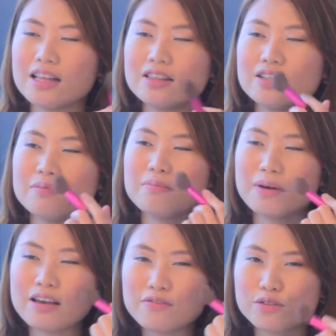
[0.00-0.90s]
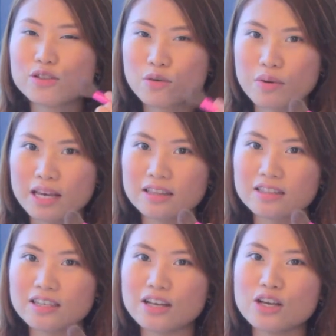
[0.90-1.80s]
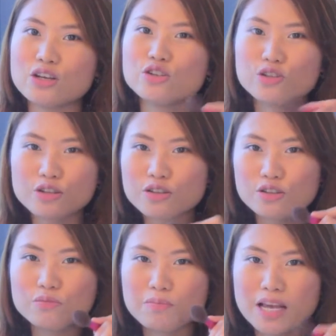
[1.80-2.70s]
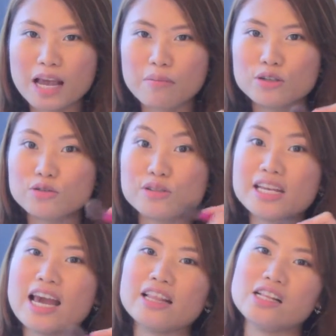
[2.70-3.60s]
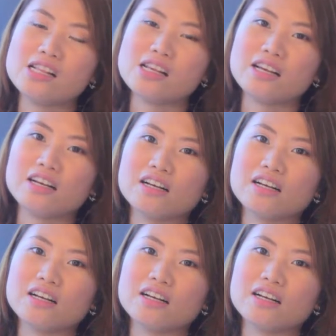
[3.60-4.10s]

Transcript: And if you squint, you shouldn't be able to see anything.